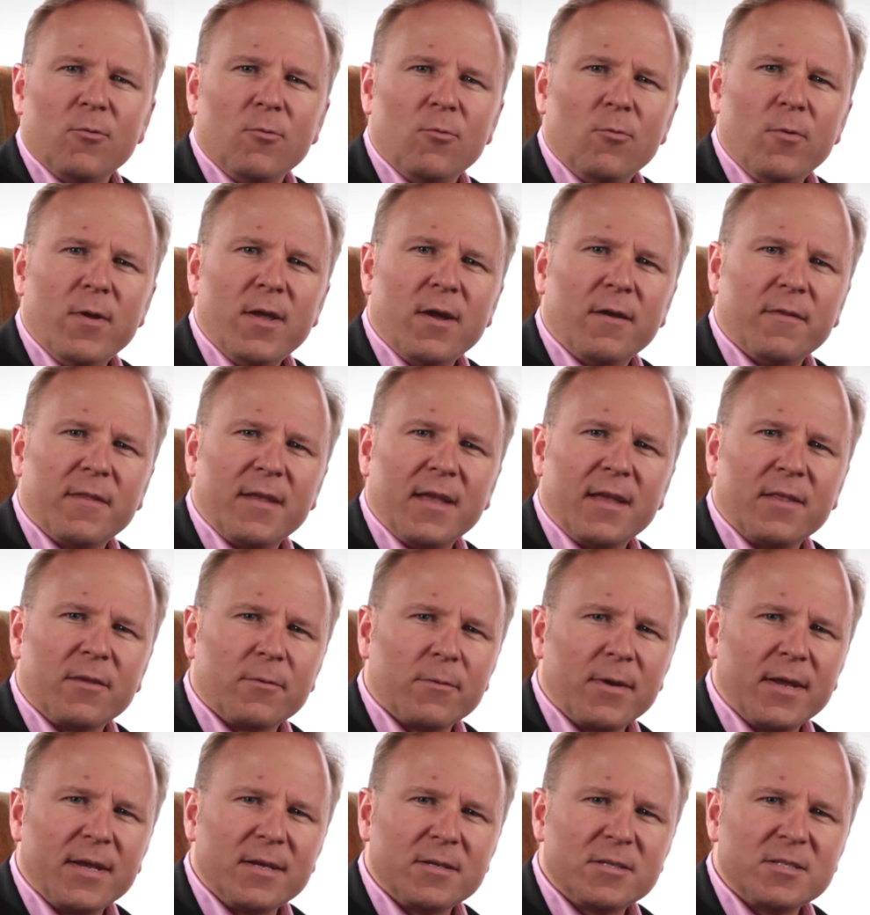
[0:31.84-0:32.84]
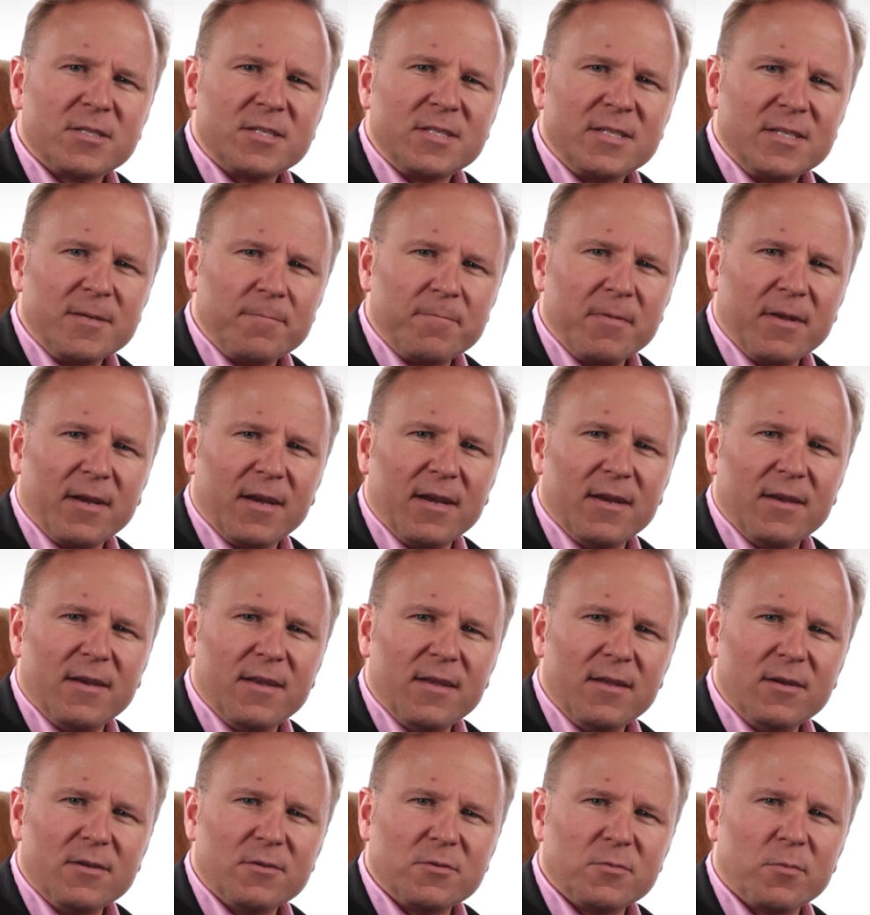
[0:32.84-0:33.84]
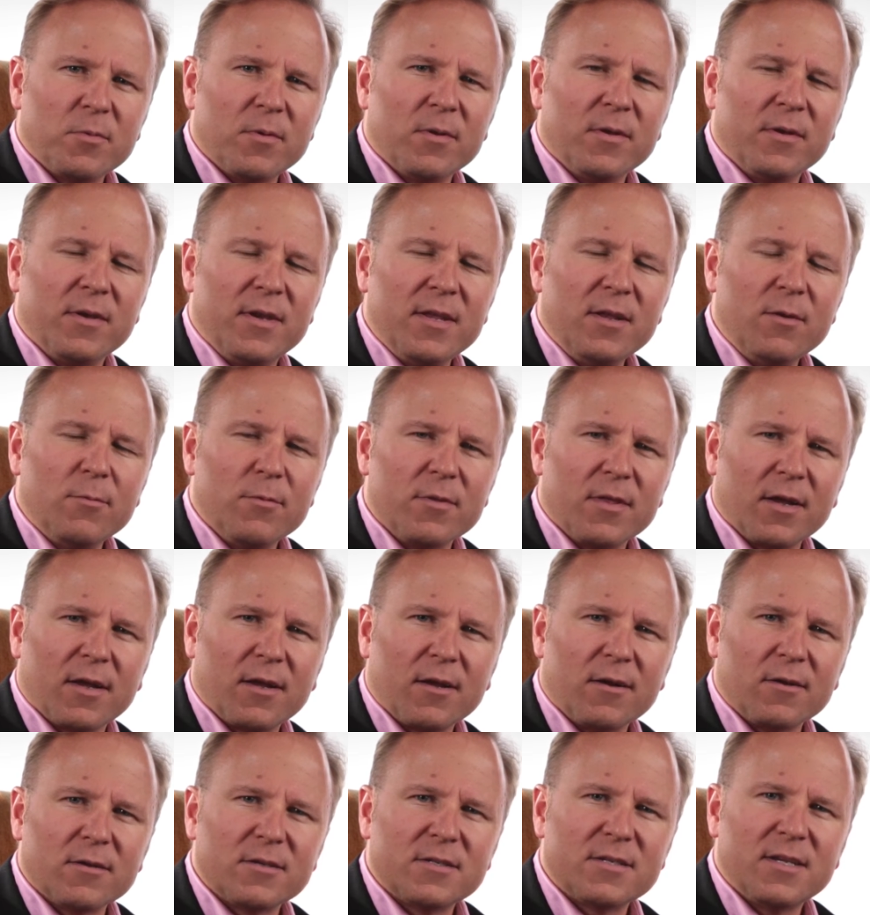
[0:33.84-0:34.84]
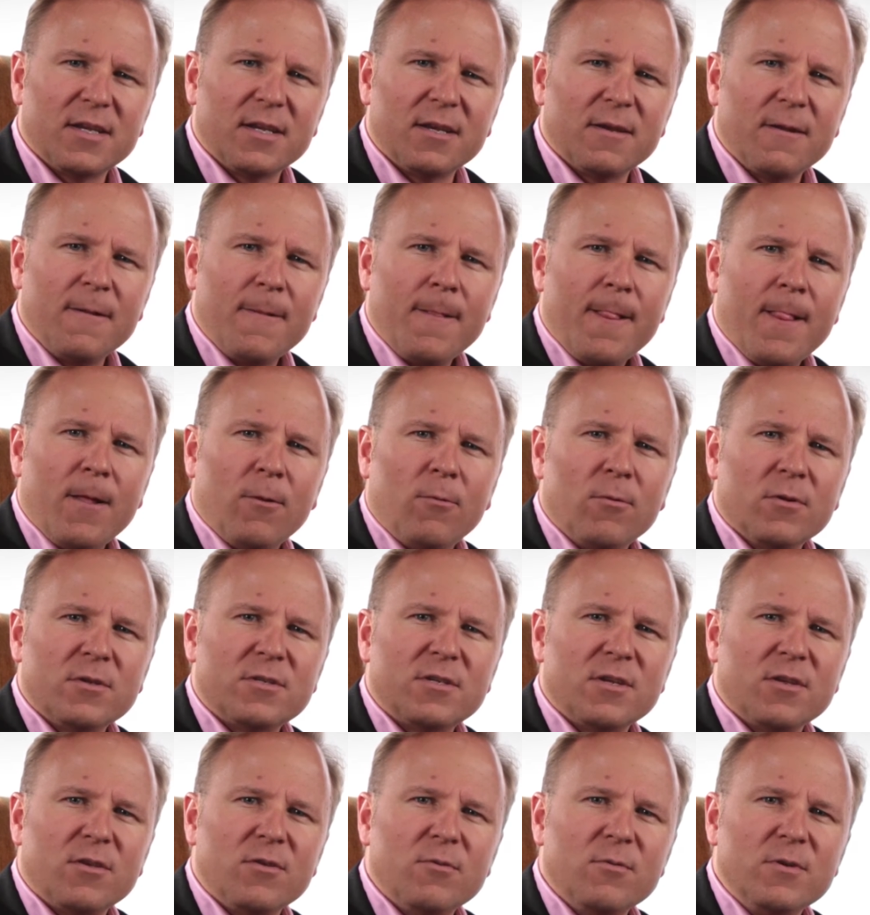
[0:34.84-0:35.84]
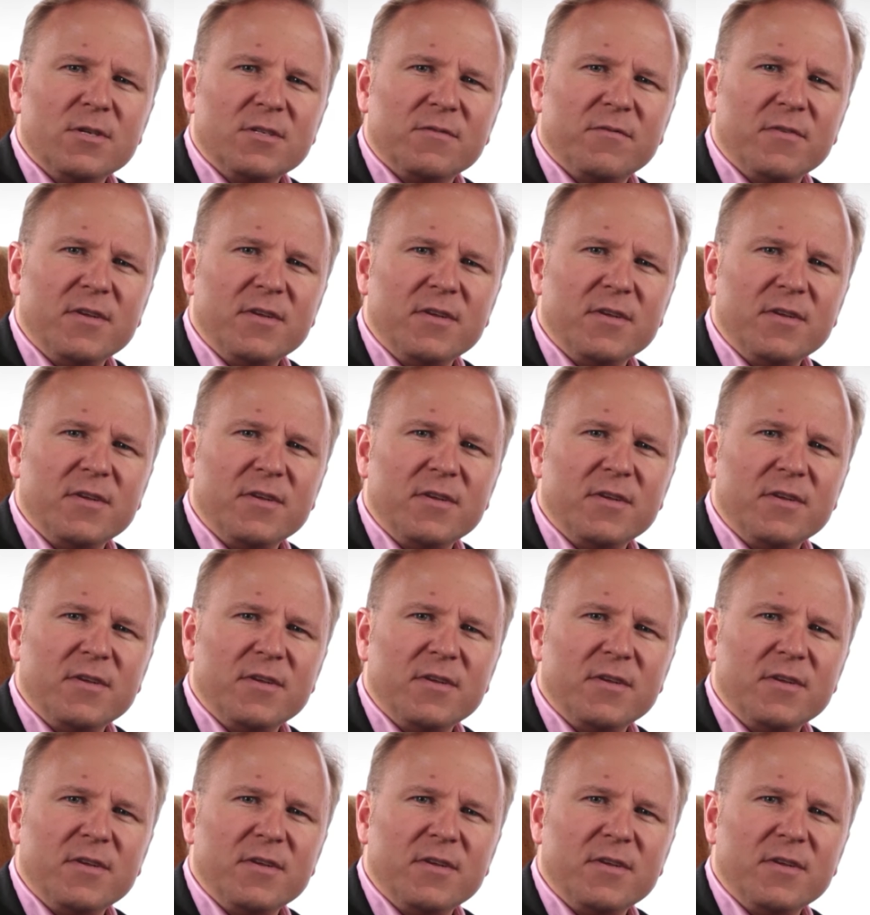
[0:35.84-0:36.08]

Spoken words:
We, on the other end, typically deal with a consulate once a U.S.